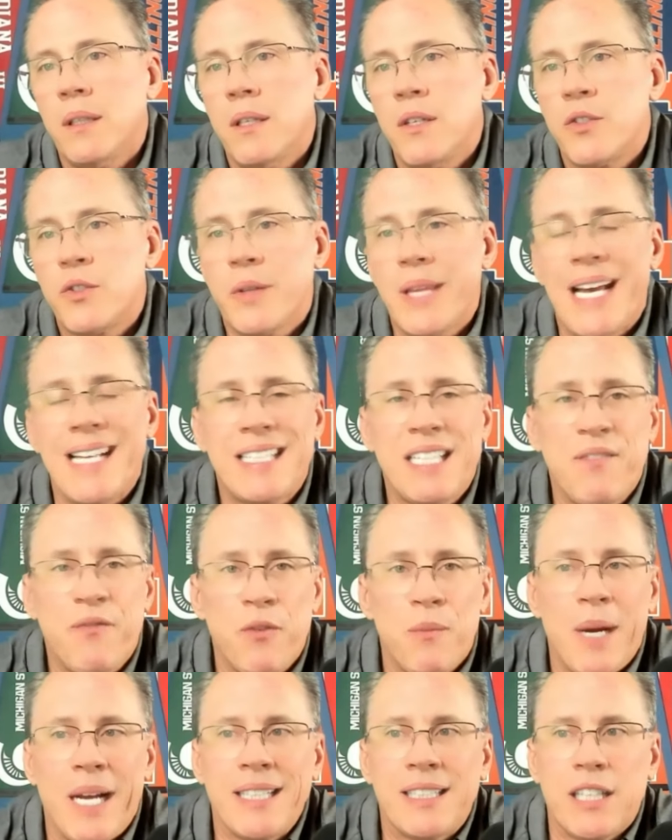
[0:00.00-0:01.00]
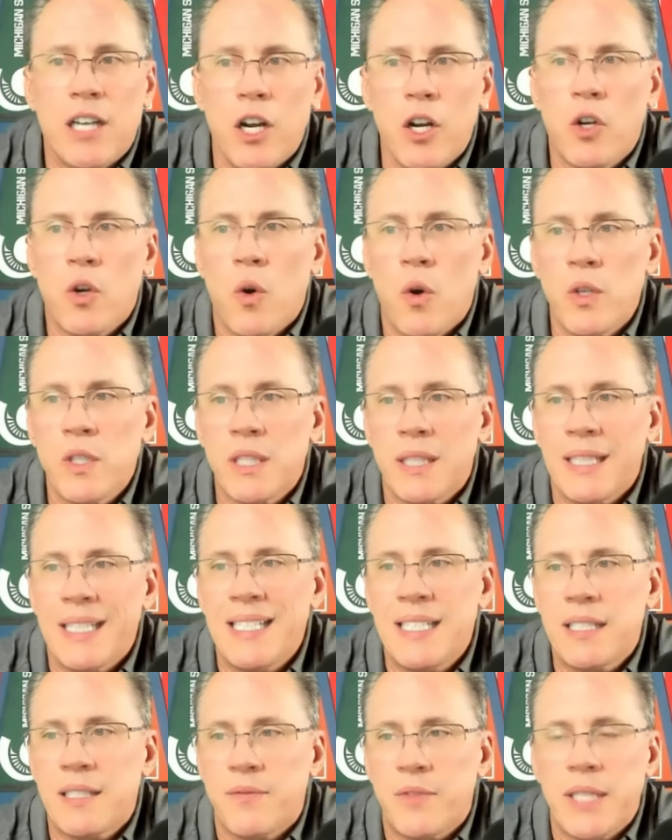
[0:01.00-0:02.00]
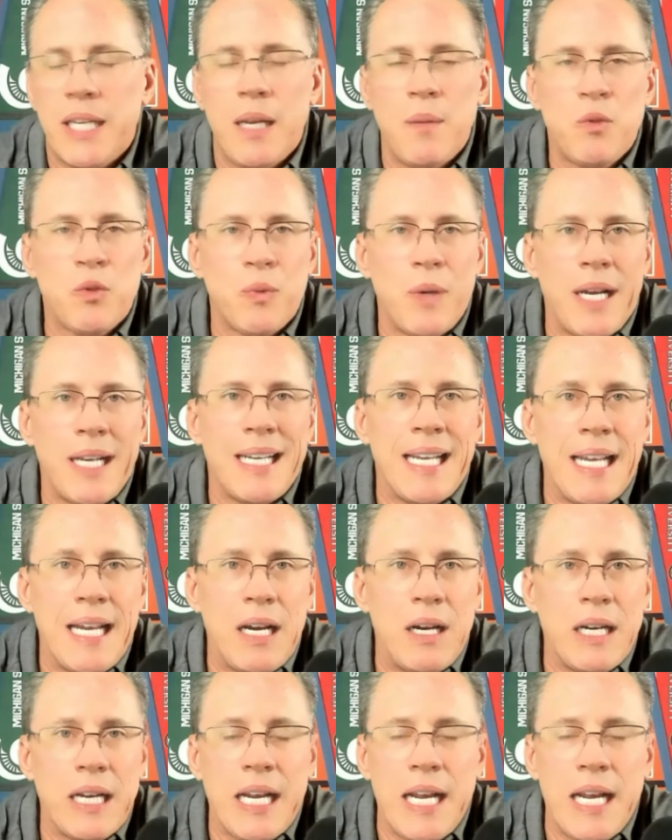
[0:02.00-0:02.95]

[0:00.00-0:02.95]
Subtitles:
So that's it for my dark horse list of teams right now